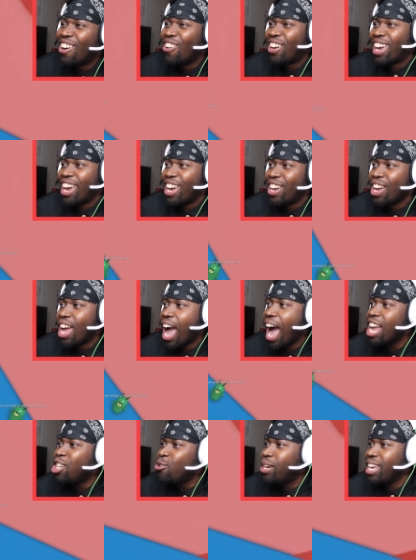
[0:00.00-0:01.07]
okay,
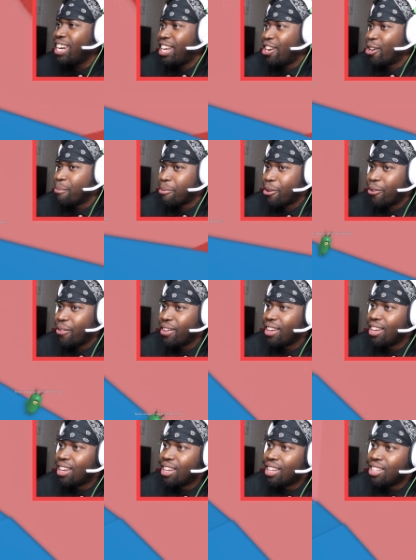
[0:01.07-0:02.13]
how'd you get here, bro?
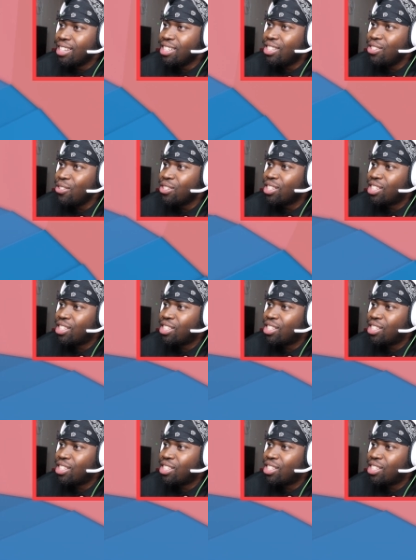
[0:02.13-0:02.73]
This dude is